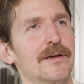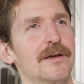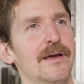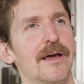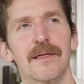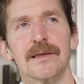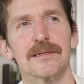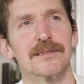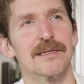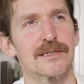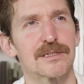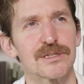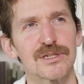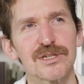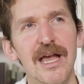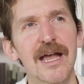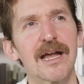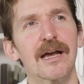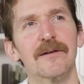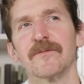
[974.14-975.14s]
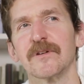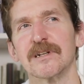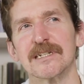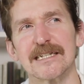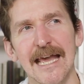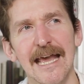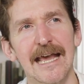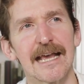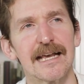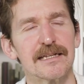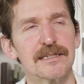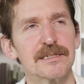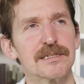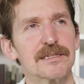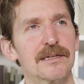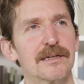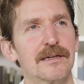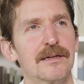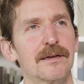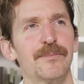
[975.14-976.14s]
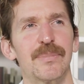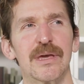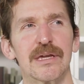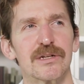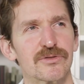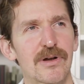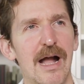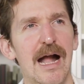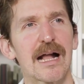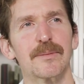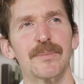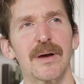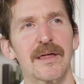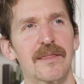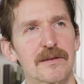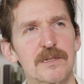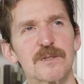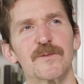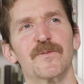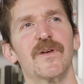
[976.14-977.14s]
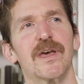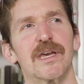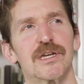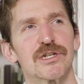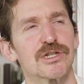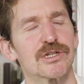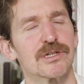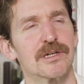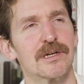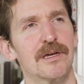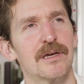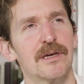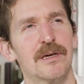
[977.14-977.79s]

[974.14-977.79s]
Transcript: And he's like staying up for days, being dragged by this fish.